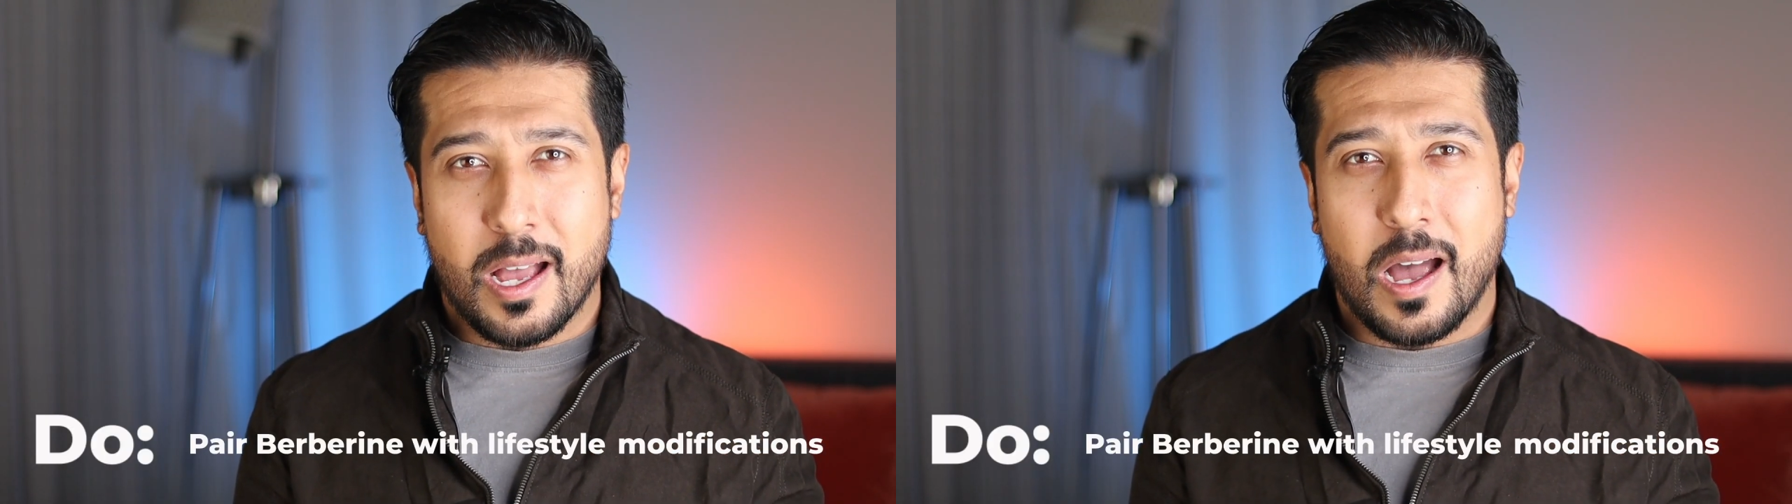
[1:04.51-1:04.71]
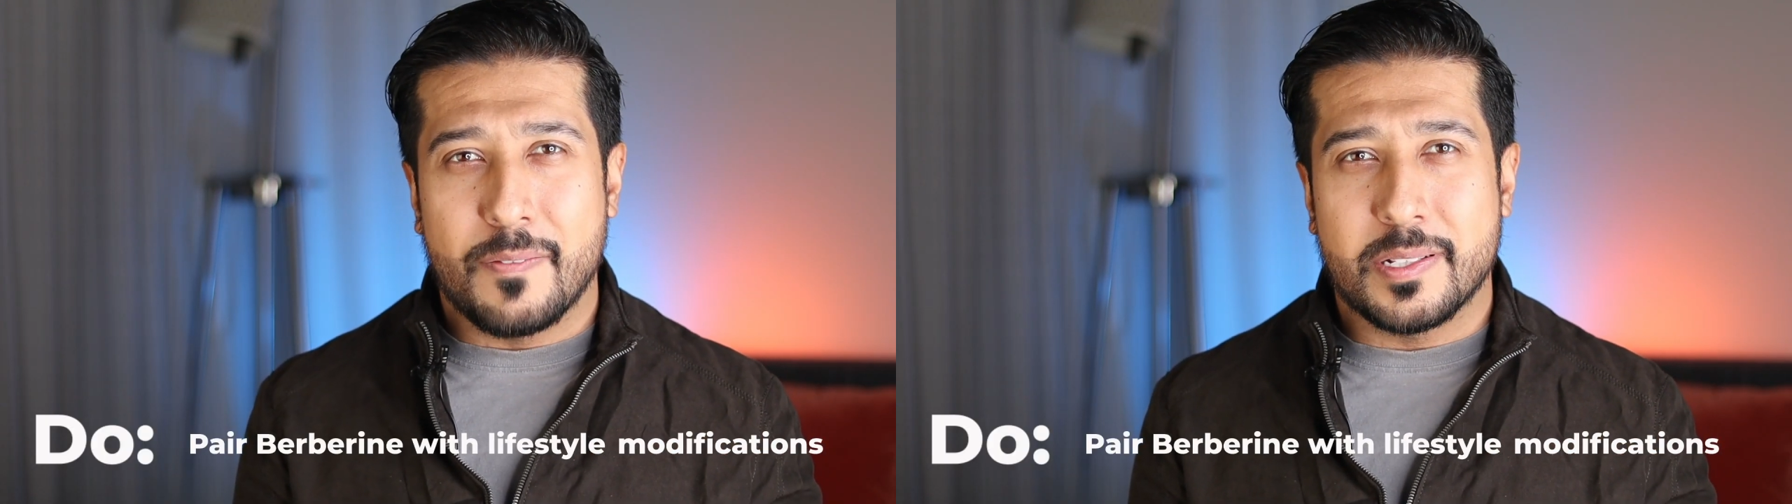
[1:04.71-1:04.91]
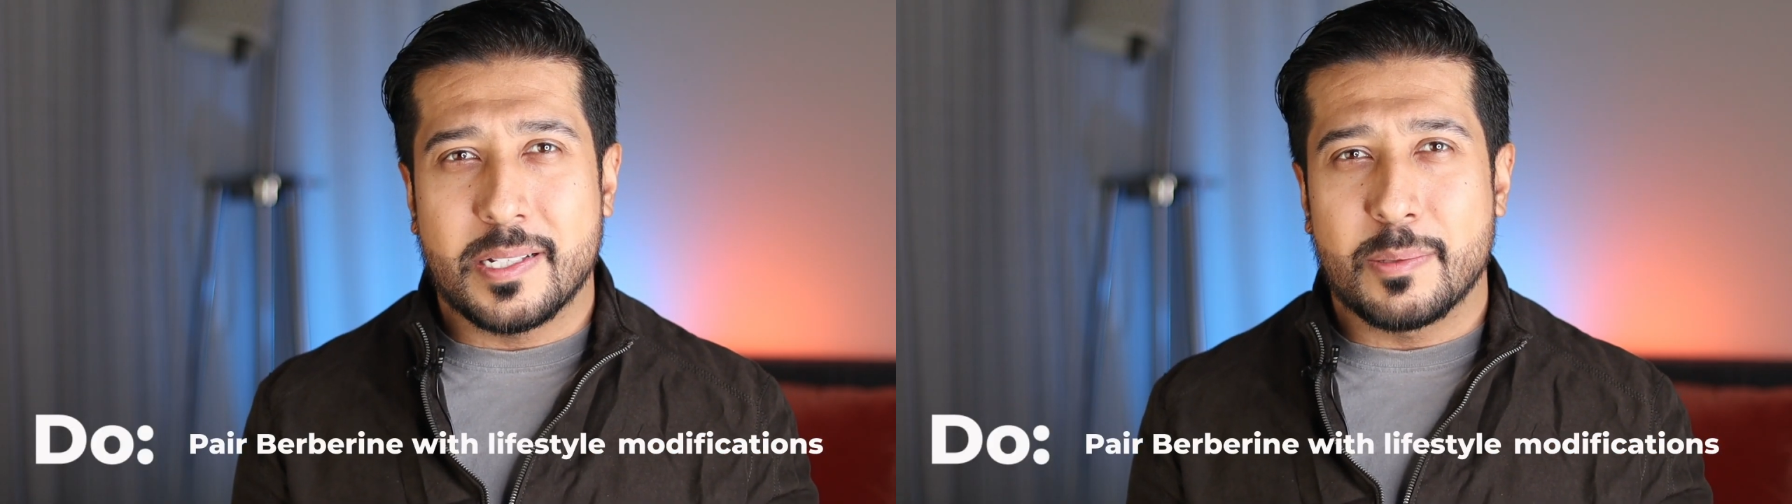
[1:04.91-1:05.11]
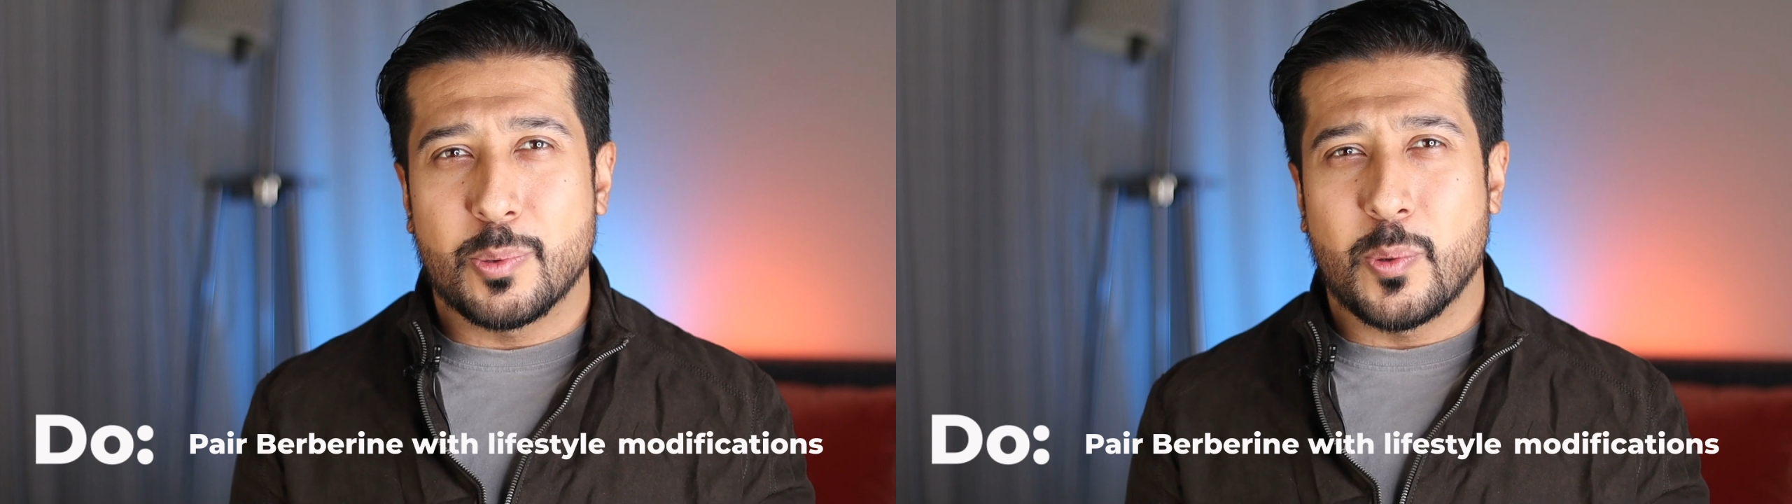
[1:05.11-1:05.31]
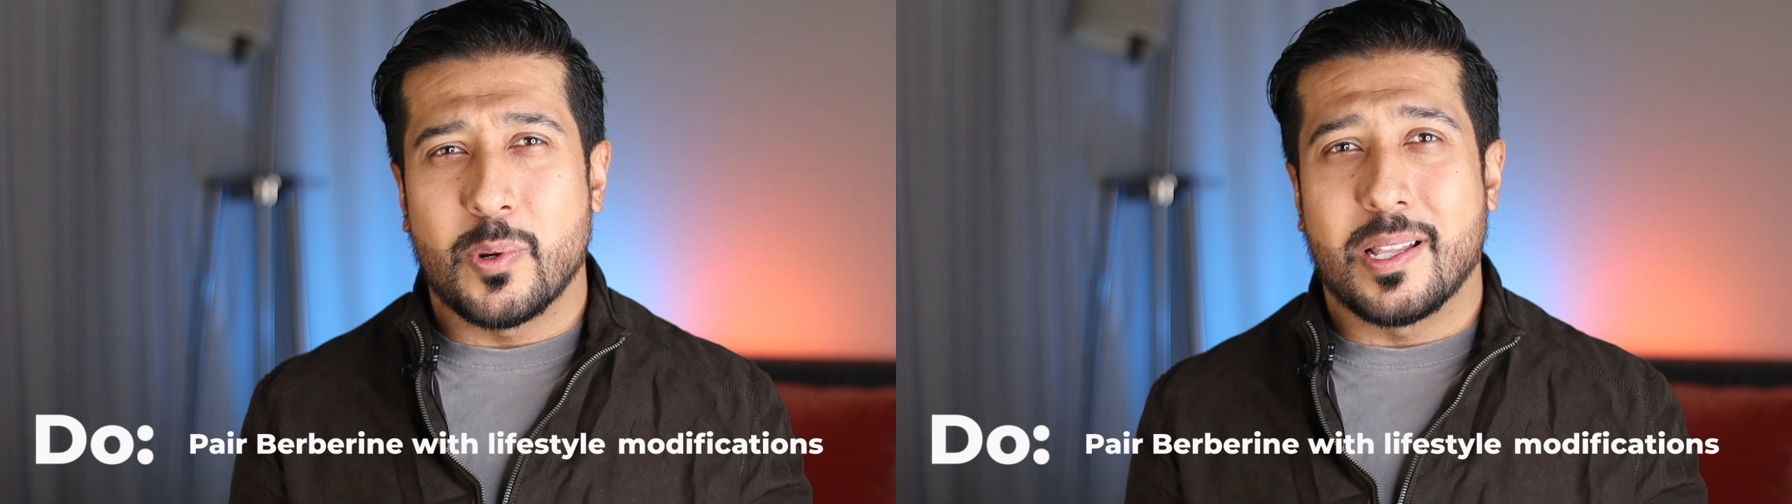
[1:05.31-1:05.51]

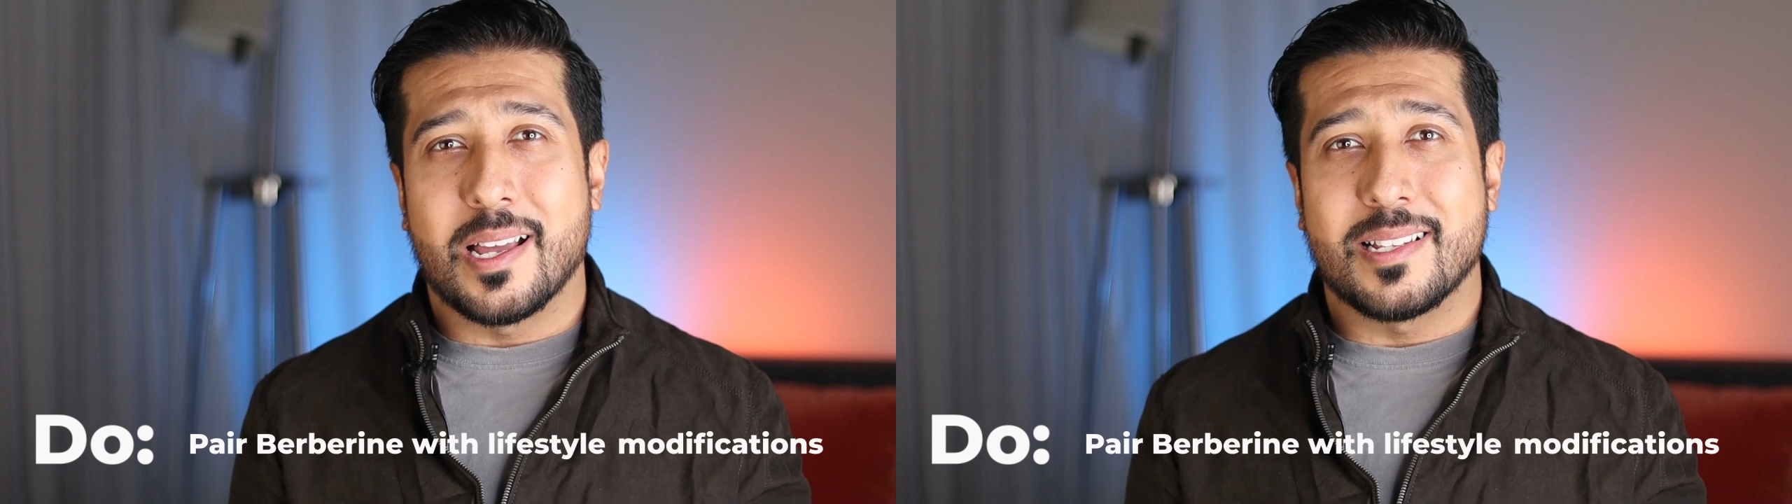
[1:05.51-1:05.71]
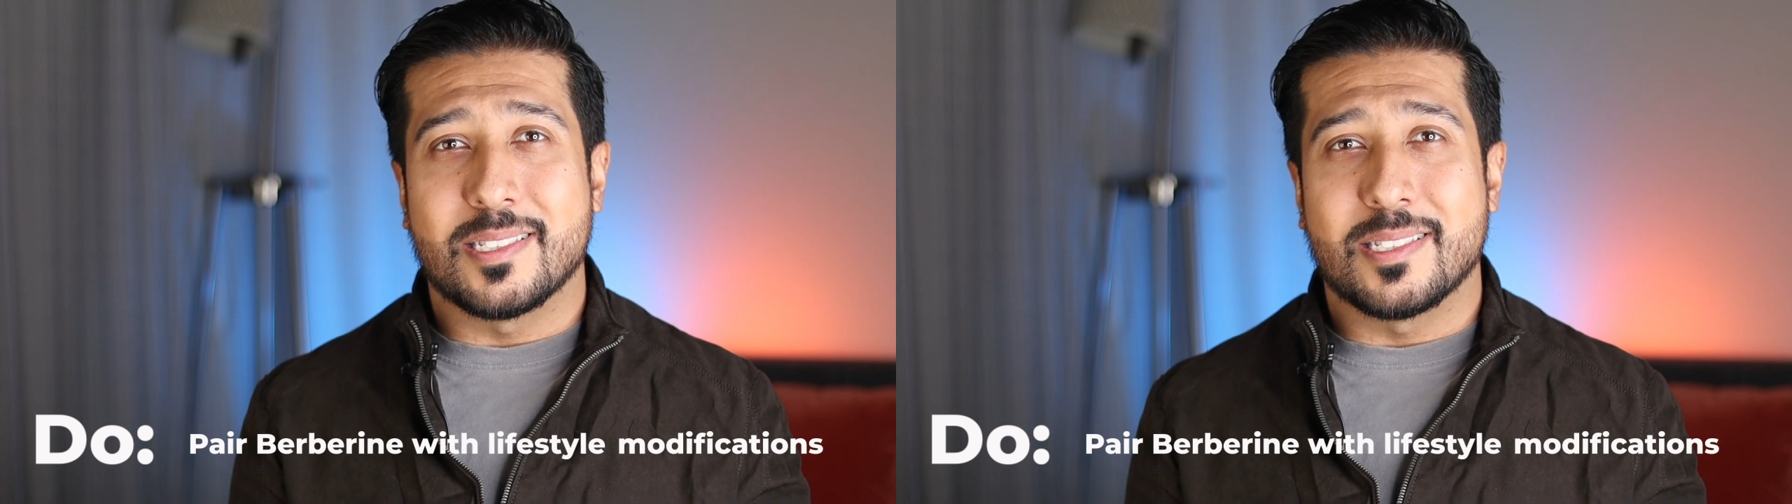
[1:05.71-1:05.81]
Oftentimes we rely